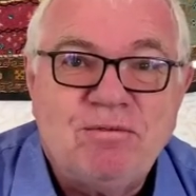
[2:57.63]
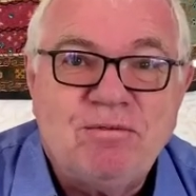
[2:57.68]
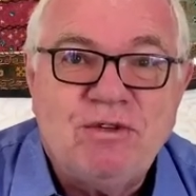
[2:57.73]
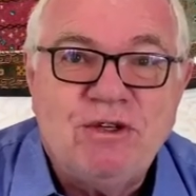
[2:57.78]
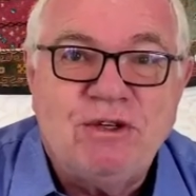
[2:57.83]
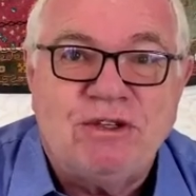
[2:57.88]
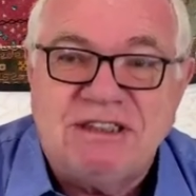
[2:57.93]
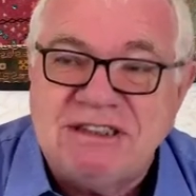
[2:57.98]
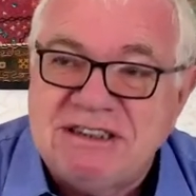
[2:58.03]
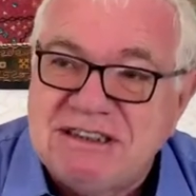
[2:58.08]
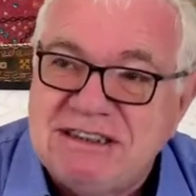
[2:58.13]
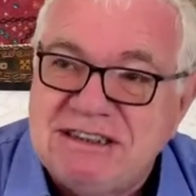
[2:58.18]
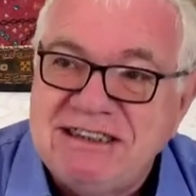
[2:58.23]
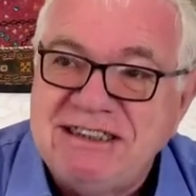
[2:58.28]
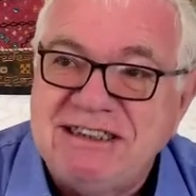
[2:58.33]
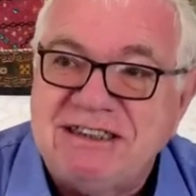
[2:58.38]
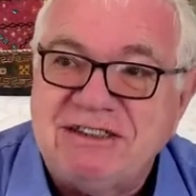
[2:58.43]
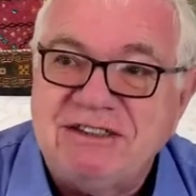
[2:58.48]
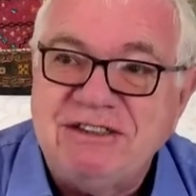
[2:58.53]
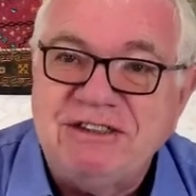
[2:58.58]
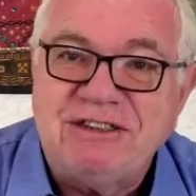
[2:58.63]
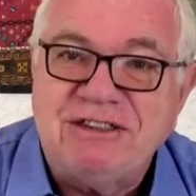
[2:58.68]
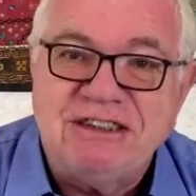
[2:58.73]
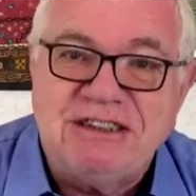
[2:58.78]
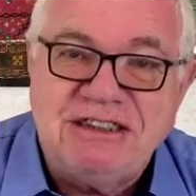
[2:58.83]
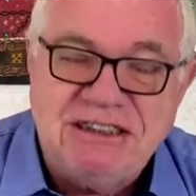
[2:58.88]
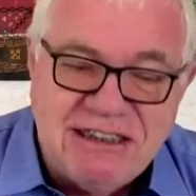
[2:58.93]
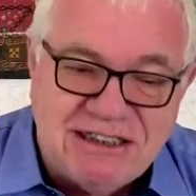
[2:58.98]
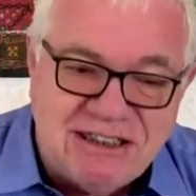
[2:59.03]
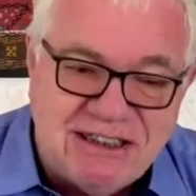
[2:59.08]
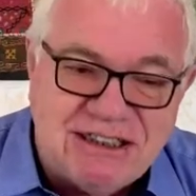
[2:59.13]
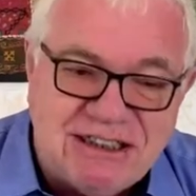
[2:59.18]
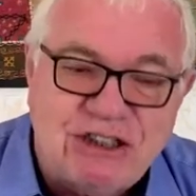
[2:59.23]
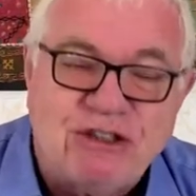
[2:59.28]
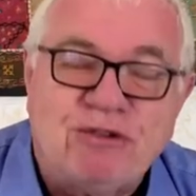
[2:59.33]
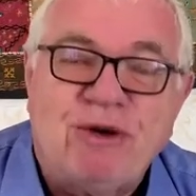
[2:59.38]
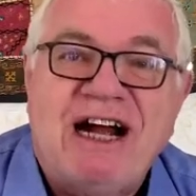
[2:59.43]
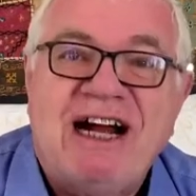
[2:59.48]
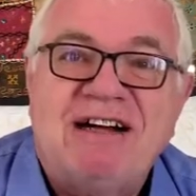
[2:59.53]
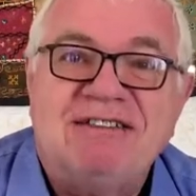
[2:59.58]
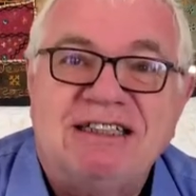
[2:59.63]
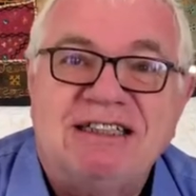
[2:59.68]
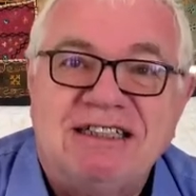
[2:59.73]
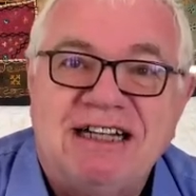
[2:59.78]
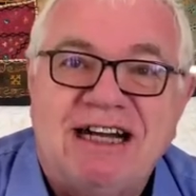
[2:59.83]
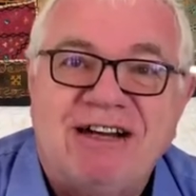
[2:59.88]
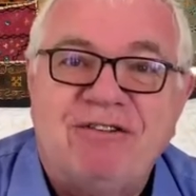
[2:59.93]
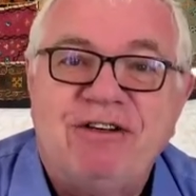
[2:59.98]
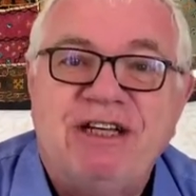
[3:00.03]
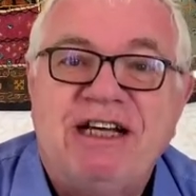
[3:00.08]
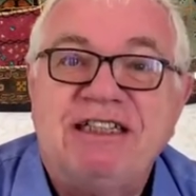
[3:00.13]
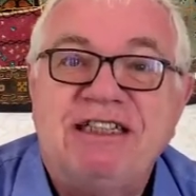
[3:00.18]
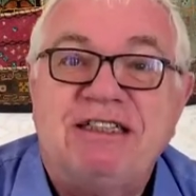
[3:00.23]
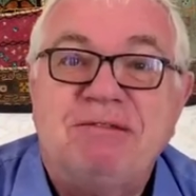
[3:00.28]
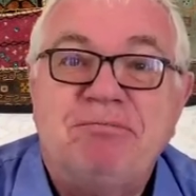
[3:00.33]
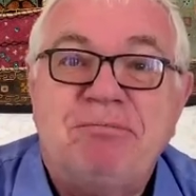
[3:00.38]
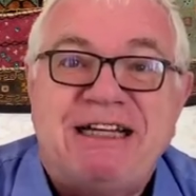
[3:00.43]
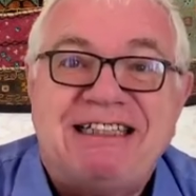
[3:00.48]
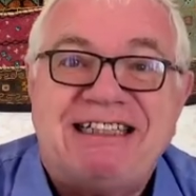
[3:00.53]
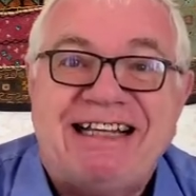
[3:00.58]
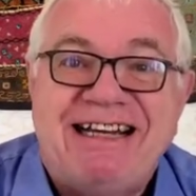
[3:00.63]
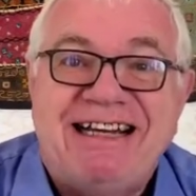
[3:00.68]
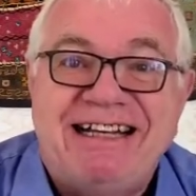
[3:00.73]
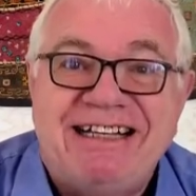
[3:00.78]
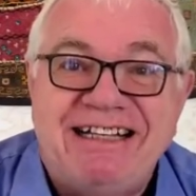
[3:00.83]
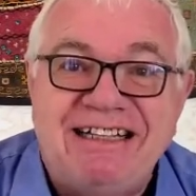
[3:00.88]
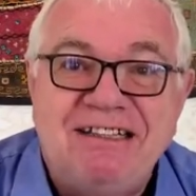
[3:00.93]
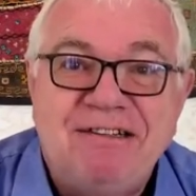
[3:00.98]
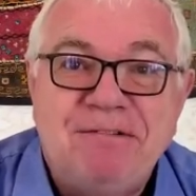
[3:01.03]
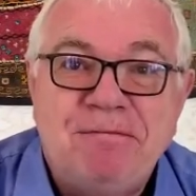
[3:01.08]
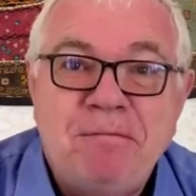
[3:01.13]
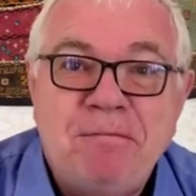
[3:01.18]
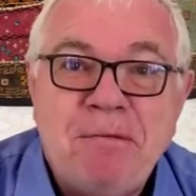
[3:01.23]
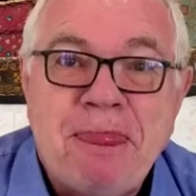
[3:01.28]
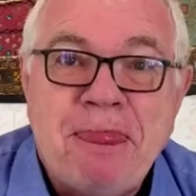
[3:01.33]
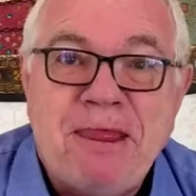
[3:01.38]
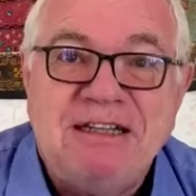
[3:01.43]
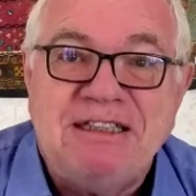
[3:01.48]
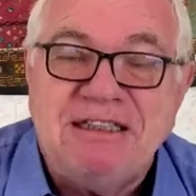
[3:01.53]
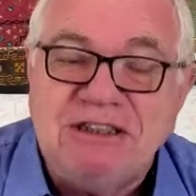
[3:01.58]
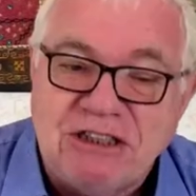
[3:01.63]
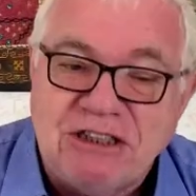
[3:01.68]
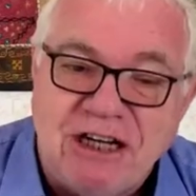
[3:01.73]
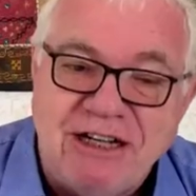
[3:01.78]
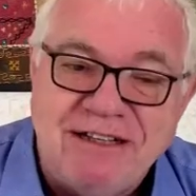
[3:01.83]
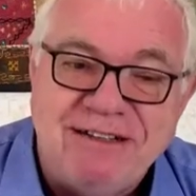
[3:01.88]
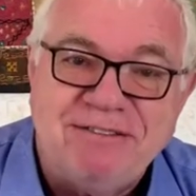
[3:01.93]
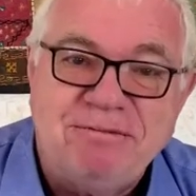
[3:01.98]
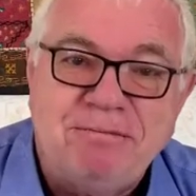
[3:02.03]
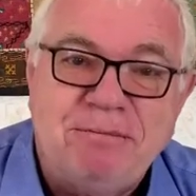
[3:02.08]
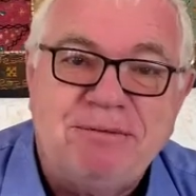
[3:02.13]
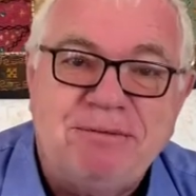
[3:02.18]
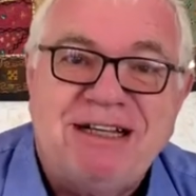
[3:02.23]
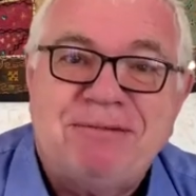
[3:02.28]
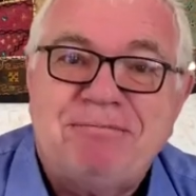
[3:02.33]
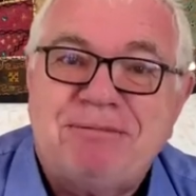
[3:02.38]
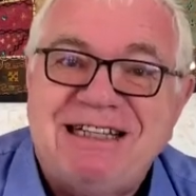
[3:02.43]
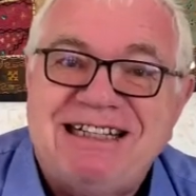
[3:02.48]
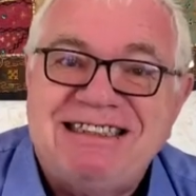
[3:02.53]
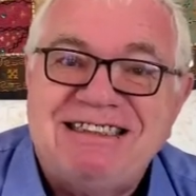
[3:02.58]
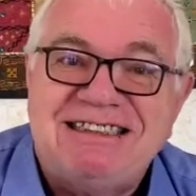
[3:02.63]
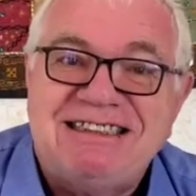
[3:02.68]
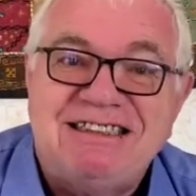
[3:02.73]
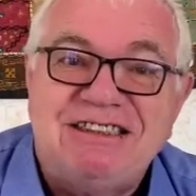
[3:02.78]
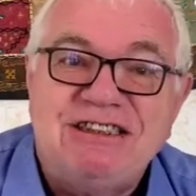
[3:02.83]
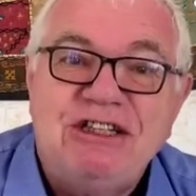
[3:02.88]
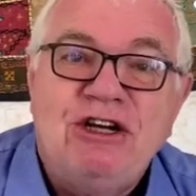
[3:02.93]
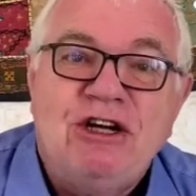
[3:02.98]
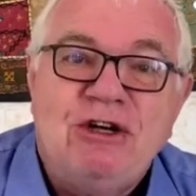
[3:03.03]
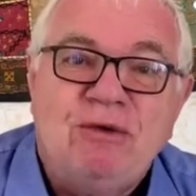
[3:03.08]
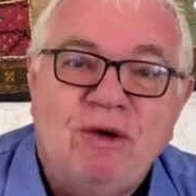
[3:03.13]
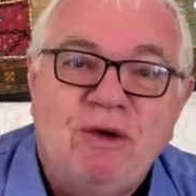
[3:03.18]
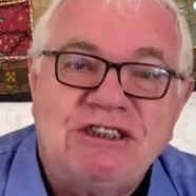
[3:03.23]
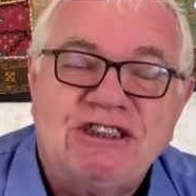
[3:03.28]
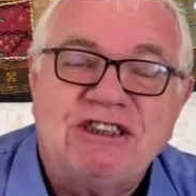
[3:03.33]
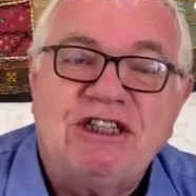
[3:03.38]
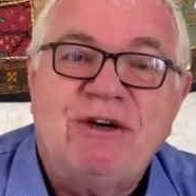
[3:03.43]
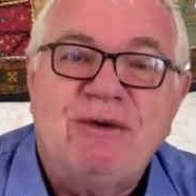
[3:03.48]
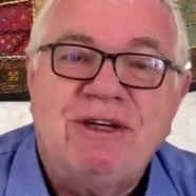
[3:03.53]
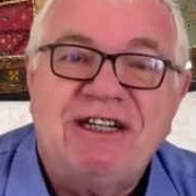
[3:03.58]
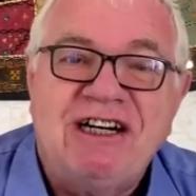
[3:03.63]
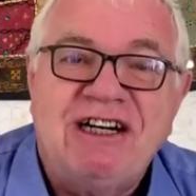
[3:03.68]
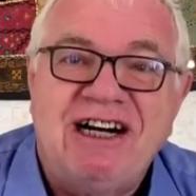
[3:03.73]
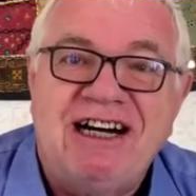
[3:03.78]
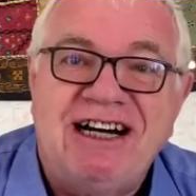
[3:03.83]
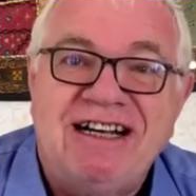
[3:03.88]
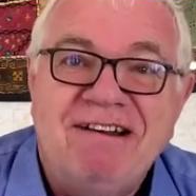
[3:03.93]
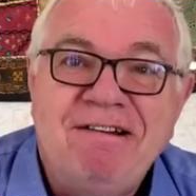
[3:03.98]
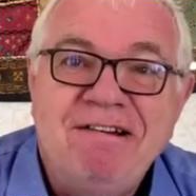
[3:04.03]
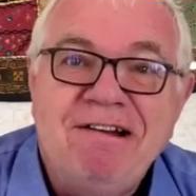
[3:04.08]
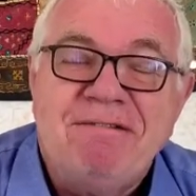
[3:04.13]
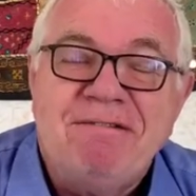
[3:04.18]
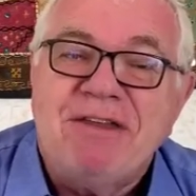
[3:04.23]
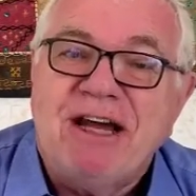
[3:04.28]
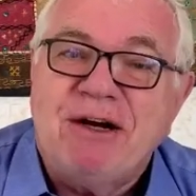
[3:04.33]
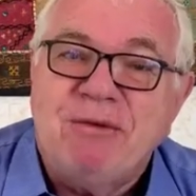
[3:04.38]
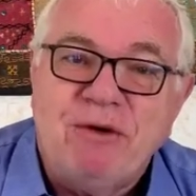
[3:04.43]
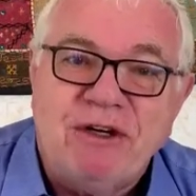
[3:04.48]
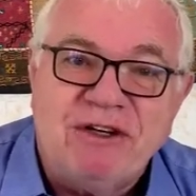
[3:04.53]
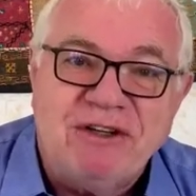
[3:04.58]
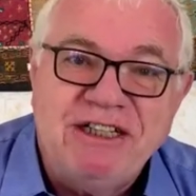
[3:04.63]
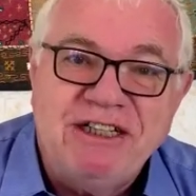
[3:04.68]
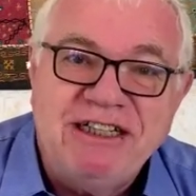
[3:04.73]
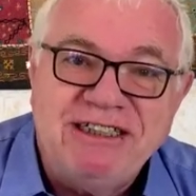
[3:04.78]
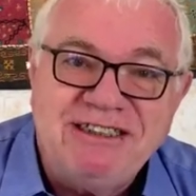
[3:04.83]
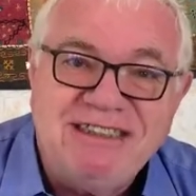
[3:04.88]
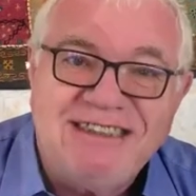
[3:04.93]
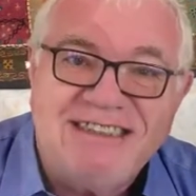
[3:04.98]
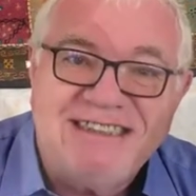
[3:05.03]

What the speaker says: You can see it. You can see it on the ground in Ariel and Bet El and these other places, what's going on, that we're here to